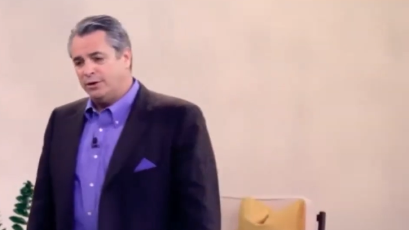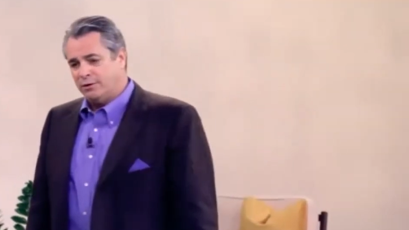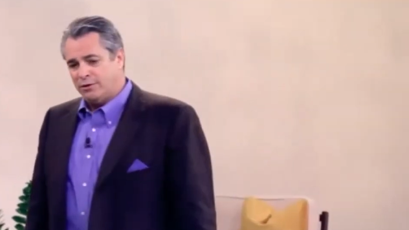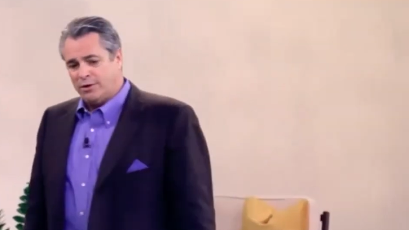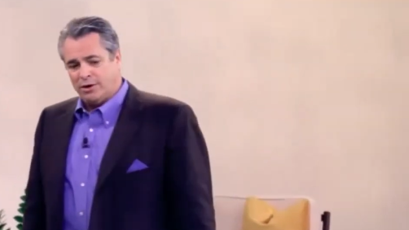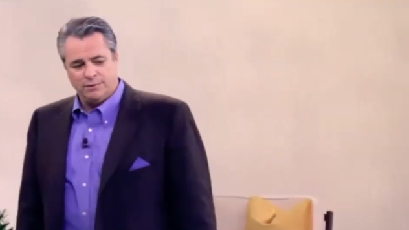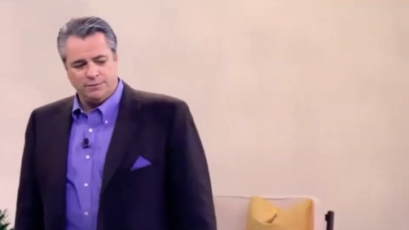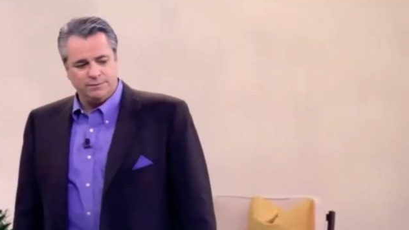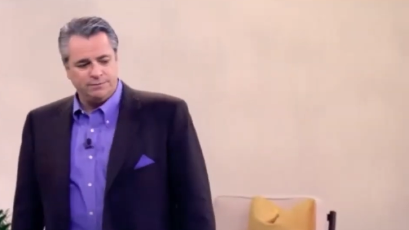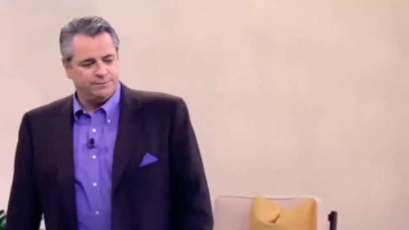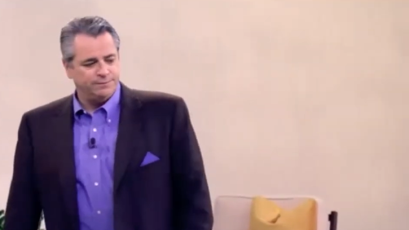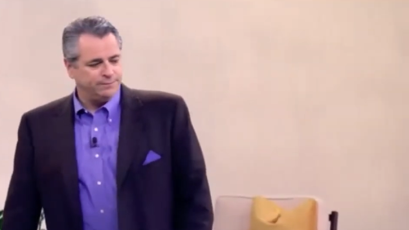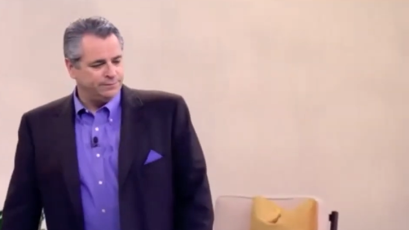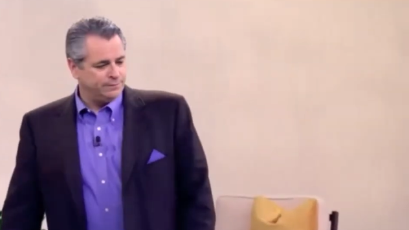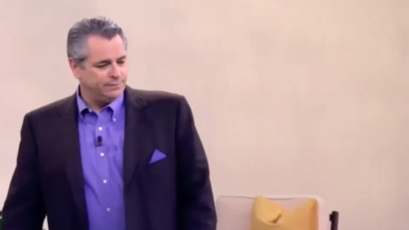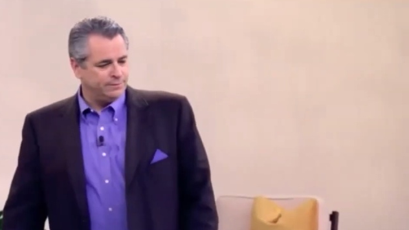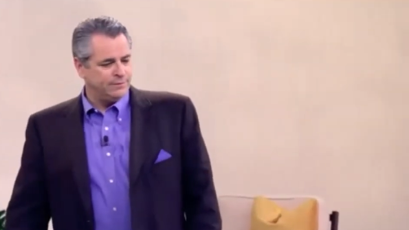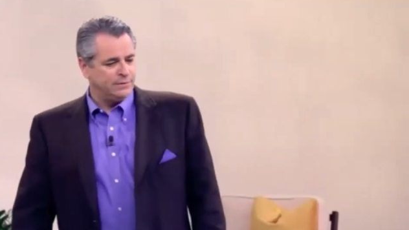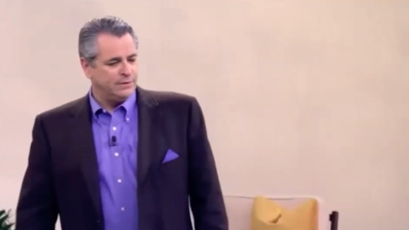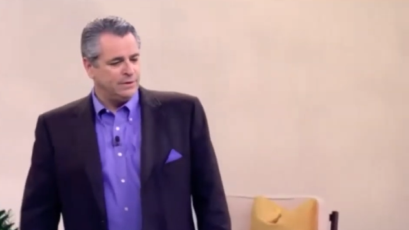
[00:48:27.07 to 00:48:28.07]
to grow.
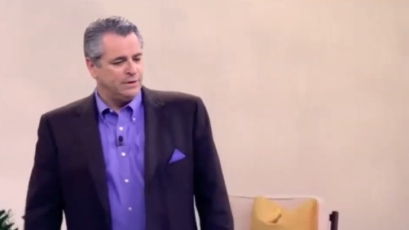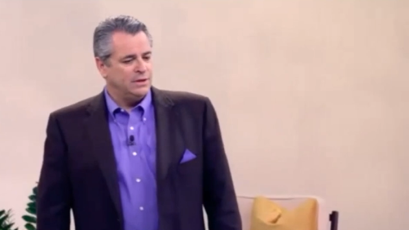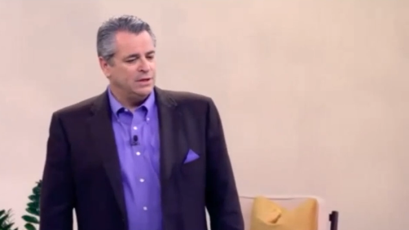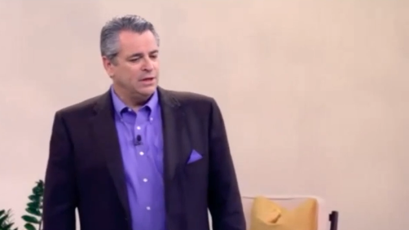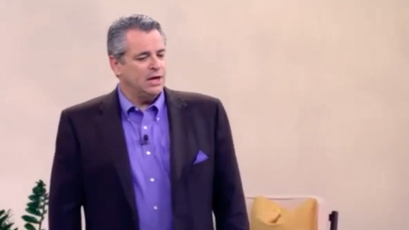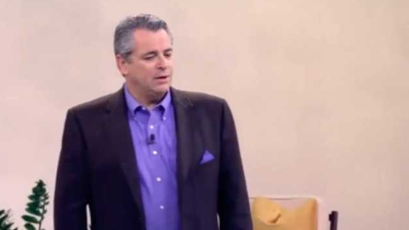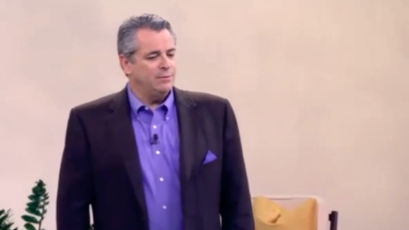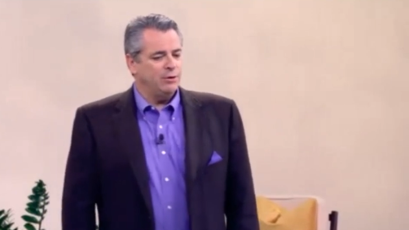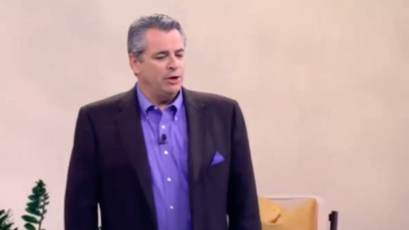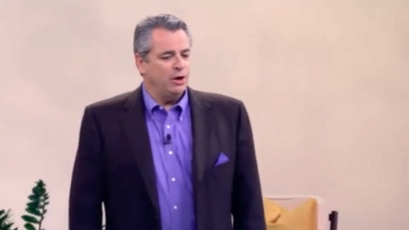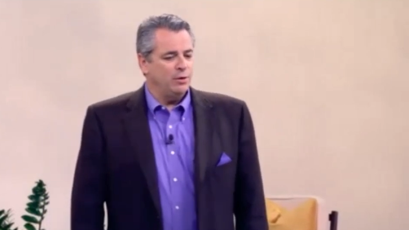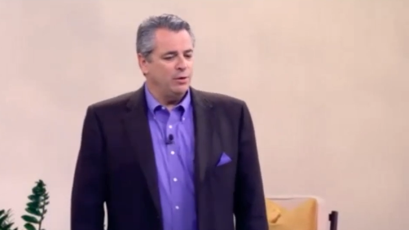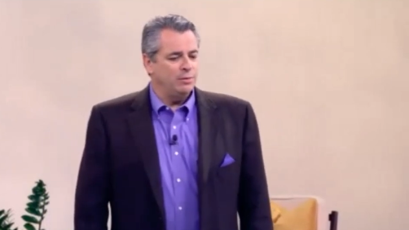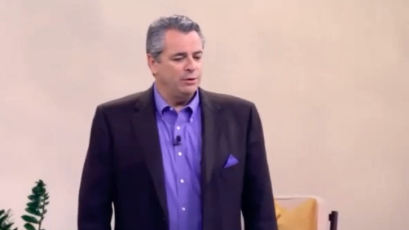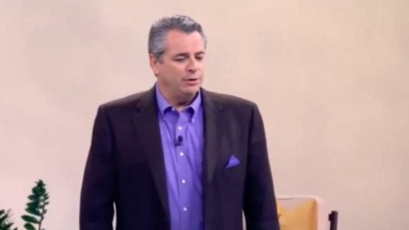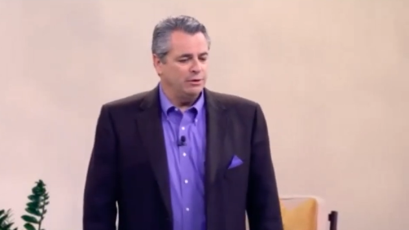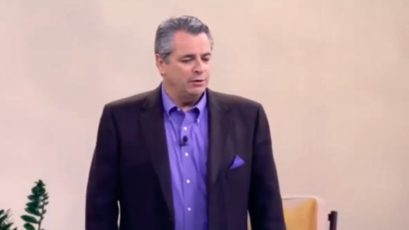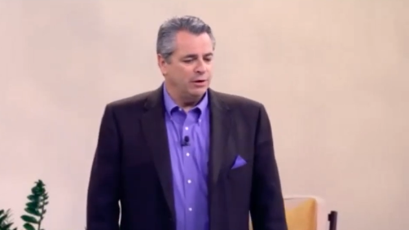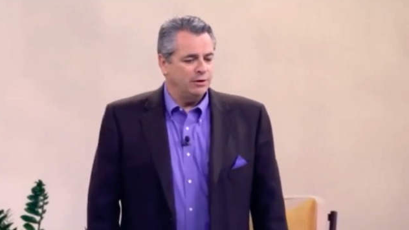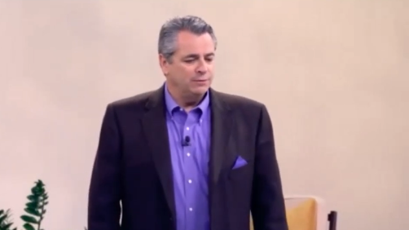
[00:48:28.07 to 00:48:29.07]
You got to be
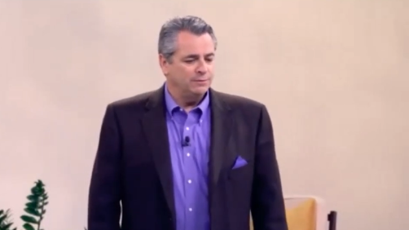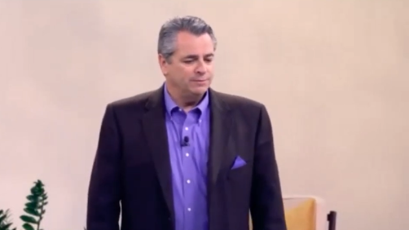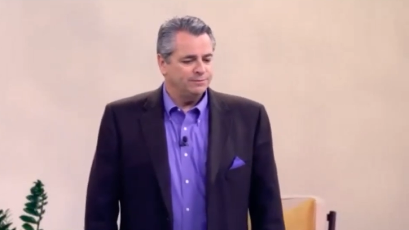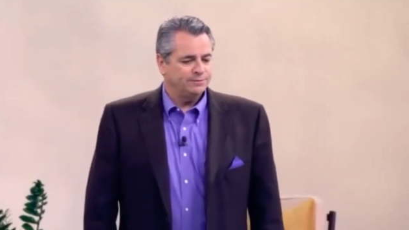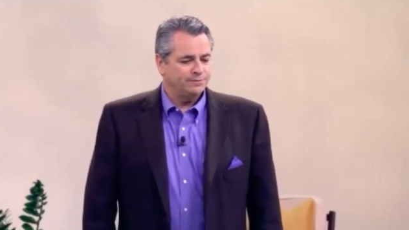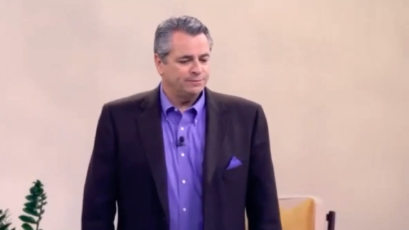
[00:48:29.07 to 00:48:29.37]
open to grow.